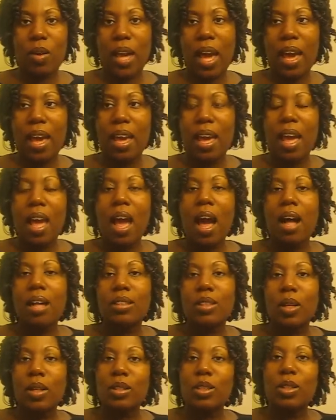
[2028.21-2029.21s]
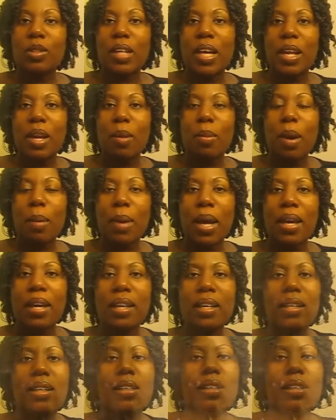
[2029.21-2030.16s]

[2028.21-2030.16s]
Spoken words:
Okay, I'll talk to you later. Bye bye.